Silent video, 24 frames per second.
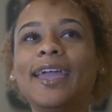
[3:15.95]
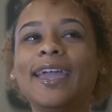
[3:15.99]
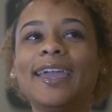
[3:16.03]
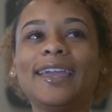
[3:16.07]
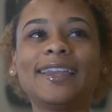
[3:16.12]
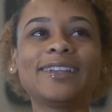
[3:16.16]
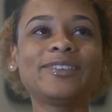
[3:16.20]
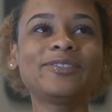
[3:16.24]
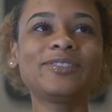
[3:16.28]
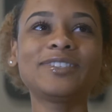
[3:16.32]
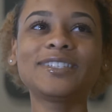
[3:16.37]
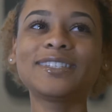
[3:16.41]

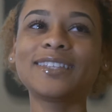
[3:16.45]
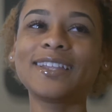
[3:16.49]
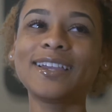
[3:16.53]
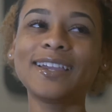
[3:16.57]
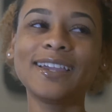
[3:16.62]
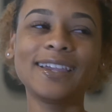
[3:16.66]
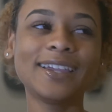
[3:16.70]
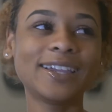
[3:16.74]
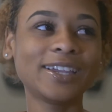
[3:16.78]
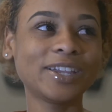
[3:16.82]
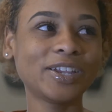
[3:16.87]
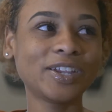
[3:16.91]
And I'm just
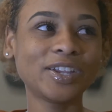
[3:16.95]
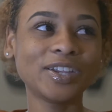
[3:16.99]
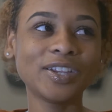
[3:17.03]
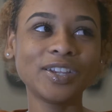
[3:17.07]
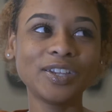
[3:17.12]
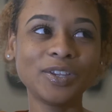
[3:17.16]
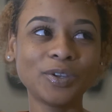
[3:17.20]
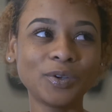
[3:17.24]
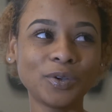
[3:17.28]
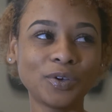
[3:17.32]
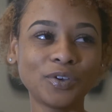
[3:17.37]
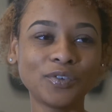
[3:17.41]
like,
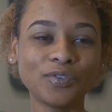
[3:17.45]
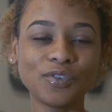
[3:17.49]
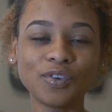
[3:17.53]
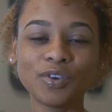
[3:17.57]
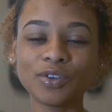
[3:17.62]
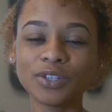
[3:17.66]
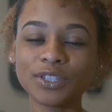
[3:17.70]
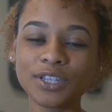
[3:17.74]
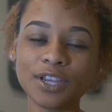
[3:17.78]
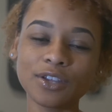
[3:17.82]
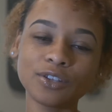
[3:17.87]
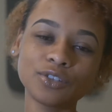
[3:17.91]
you know, if you're
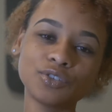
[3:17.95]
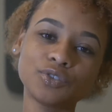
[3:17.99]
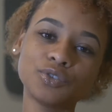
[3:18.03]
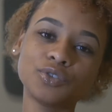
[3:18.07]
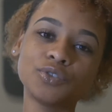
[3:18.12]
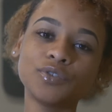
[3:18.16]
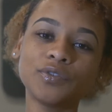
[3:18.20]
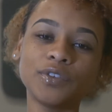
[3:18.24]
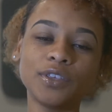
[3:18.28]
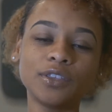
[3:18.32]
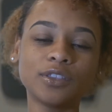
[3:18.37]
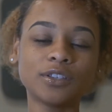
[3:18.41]
gonna tell the
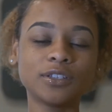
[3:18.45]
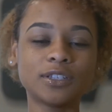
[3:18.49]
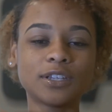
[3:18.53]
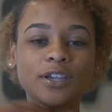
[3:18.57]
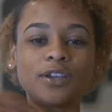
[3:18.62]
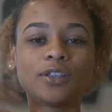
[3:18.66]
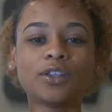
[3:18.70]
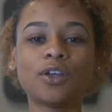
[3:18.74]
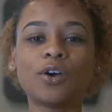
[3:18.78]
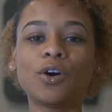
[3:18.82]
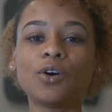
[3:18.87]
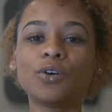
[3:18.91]
truth, either
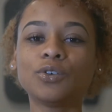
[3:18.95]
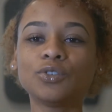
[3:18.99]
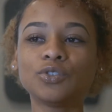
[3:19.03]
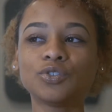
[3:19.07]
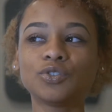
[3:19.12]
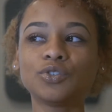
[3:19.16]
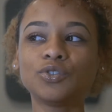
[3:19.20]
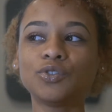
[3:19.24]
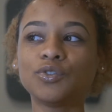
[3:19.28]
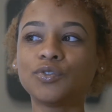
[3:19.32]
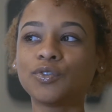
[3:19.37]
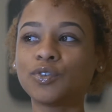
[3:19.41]
tell the whole
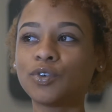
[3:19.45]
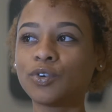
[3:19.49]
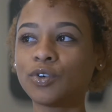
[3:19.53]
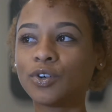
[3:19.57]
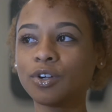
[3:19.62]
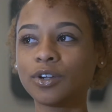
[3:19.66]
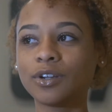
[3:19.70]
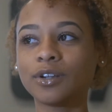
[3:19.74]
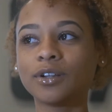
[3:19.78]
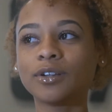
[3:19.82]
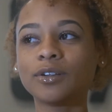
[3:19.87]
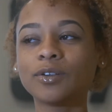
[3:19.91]
truth
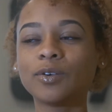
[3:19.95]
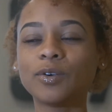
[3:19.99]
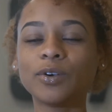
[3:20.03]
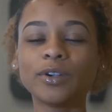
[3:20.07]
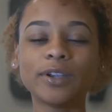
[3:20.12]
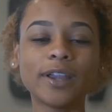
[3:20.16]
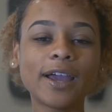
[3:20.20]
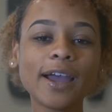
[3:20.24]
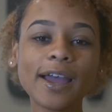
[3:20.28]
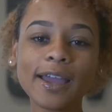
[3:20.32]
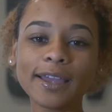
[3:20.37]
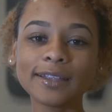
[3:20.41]
or
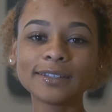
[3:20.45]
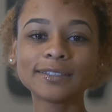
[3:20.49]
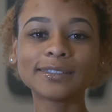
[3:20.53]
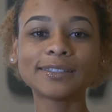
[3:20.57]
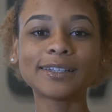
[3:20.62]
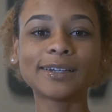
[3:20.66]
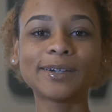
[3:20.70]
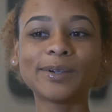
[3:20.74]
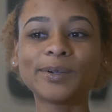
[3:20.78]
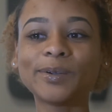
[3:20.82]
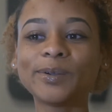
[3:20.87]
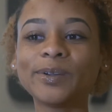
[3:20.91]
not.
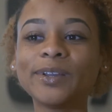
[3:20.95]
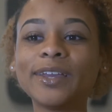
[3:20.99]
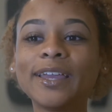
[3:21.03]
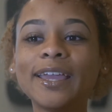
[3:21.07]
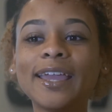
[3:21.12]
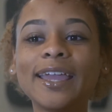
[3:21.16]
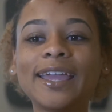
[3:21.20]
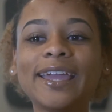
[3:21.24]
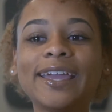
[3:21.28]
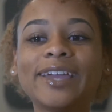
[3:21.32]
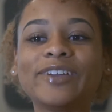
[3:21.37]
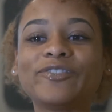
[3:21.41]
So
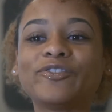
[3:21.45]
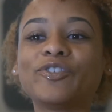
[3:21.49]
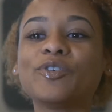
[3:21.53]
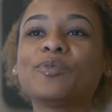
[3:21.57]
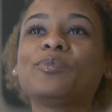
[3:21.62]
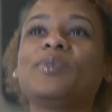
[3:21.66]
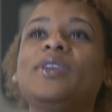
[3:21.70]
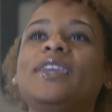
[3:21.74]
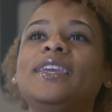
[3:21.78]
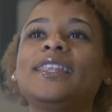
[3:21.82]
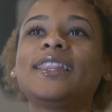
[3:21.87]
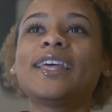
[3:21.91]
for
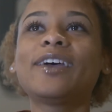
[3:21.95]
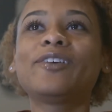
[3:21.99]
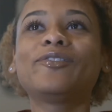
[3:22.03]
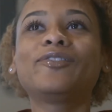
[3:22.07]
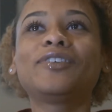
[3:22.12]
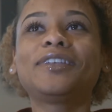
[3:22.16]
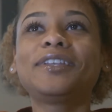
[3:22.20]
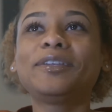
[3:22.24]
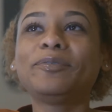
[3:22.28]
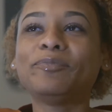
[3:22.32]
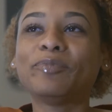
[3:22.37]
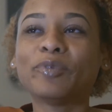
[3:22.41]
me, that
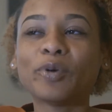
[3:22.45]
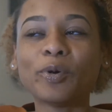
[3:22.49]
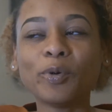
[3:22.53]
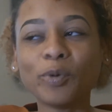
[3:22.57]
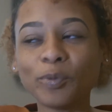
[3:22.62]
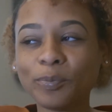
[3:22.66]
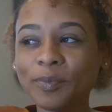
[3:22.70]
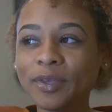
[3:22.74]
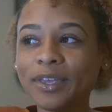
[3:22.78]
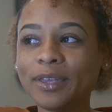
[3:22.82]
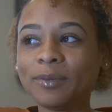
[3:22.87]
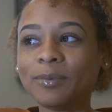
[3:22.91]
really
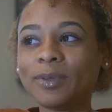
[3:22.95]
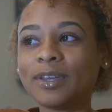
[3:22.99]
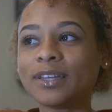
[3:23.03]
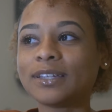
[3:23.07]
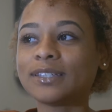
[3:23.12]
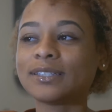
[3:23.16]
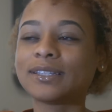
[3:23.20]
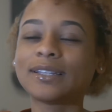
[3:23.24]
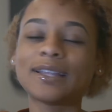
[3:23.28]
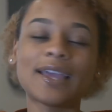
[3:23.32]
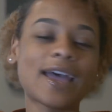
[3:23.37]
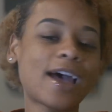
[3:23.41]
broke me
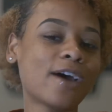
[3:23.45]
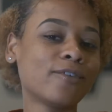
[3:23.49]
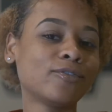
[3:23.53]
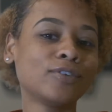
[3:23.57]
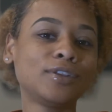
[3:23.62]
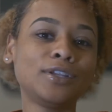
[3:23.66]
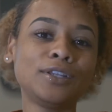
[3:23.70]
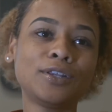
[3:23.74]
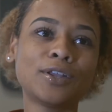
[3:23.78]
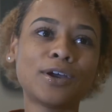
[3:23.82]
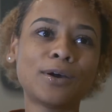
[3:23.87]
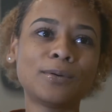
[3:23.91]
because I
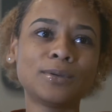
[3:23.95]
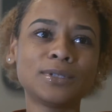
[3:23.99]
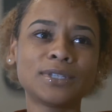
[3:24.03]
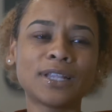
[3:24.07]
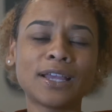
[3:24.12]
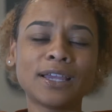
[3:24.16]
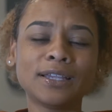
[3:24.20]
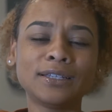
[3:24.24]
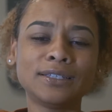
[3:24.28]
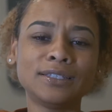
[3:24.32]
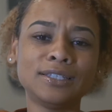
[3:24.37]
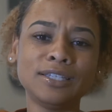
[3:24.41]
really thought I was
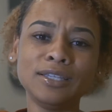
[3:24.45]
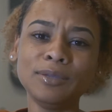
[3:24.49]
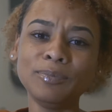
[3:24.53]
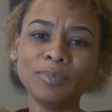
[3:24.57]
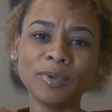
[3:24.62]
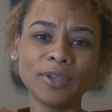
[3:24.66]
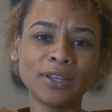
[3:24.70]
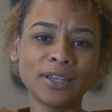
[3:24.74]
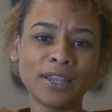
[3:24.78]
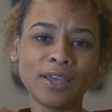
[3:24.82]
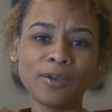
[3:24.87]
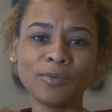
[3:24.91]
like deep
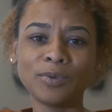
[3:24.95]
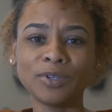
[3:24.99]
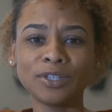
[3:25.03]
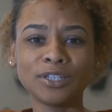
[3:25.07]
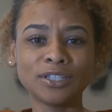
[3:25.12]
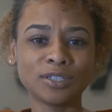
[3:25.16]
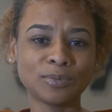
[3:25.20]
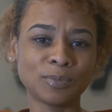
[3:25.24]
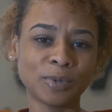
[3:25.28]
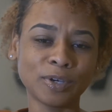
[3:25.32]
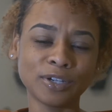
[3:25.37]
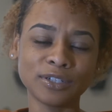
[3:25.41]
in love with
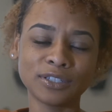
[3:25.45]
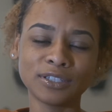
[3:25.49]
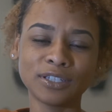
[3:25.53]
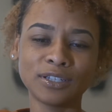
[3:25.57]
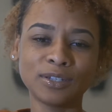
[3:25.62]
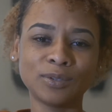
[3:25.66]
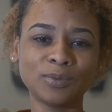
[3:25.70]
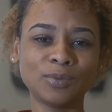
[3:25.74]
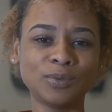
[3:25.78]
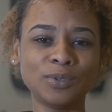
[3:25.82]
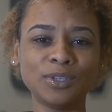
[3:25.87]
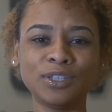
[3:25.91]
this
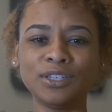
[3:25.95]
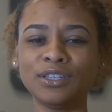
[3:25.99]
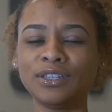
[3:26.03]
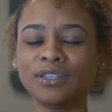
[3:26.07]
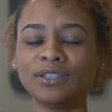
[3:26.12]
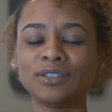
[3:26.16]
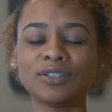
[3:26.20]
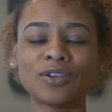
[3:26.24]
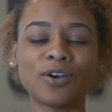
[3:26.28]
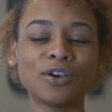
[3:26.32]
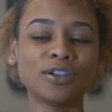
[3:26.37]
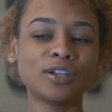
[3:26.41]
person. We
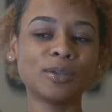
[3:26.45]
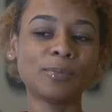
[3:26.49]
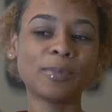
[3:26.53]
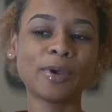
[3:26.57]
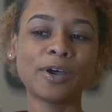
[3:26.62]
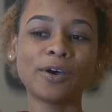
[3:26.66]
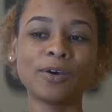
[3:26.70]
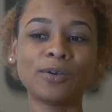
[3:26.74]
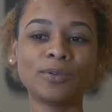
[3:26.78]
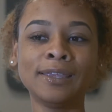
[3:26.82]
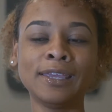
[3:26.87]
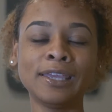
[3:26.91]
talked
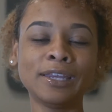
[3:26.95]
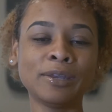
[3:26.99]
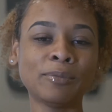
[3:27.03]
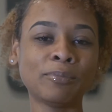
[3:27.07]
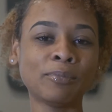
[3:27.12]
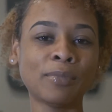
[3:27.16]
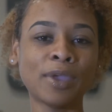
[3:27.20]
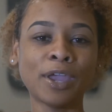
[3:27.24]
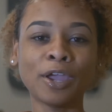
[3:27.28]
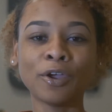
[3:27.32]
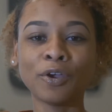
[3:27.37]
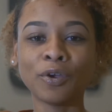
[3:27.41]
about
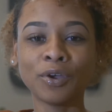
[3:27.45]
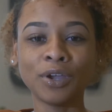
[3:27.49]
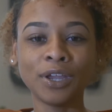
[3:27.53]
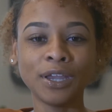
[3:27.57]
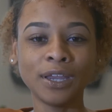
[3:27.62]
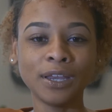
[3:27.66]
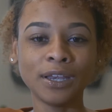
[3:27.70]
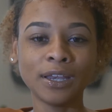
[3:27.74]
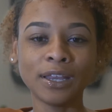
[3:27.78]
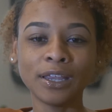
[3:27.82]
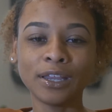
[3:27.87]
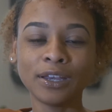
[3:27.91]
getting
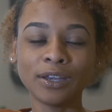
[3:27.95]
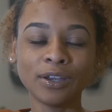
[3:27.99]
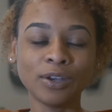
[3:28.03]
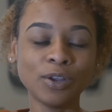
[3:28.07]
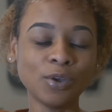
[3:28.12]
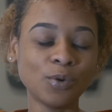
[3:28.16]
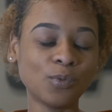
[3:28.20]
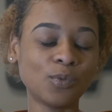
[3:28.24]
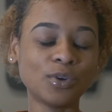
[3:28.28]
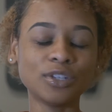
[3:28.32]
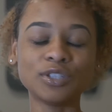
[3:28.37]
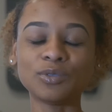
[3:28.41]
married, and
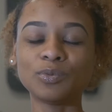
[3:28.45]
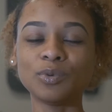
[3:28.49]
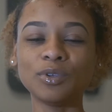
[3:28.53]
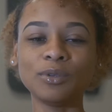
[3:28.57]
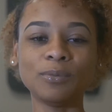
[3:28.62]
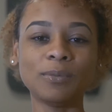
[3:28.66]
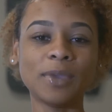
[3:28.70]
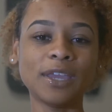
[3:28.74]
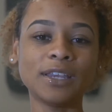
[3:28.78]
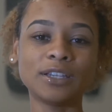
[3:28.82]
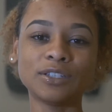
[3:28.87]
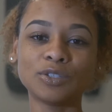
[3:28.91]
once we
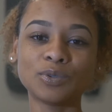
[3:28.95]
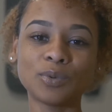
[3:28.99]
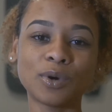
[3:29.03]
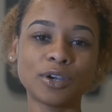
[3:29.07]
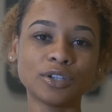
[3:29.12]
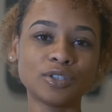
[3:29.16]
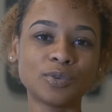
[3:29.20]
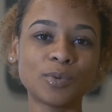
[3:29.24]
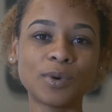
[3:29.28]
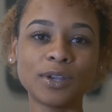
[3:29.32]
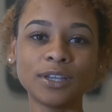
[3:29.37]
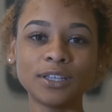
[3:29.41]
made it to
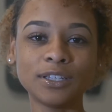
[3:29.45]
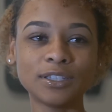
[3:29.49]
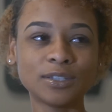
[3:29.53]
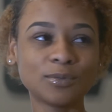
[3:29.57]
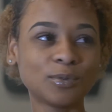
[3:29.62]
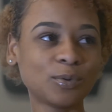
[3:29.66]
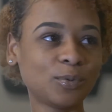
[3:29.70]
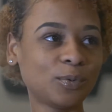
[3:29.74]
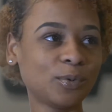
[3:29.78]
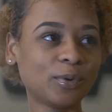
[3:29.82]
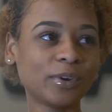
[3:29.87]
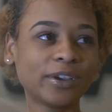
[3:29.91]
our 20s,
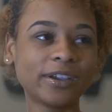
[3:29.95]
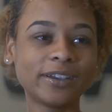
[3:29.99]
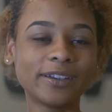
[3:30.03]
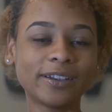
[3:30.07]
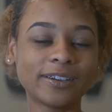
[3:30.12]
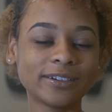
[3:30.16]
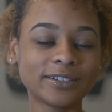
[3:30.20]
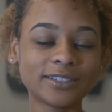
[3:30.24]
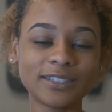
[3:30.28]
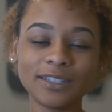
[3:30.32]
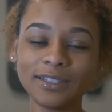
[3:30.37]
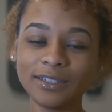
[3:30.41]
when we were in
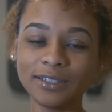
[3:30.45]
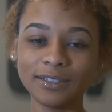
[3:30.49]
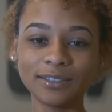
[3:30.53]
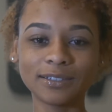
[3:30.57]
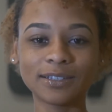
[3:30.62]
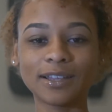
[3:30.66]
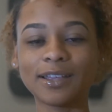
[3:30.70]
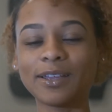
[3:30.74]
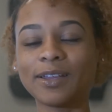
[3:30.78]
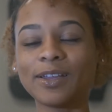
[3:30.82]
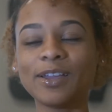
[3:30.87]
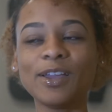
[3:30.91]
our
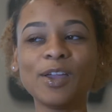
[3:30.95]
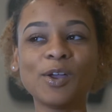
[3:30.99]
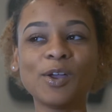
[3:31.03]
teens, like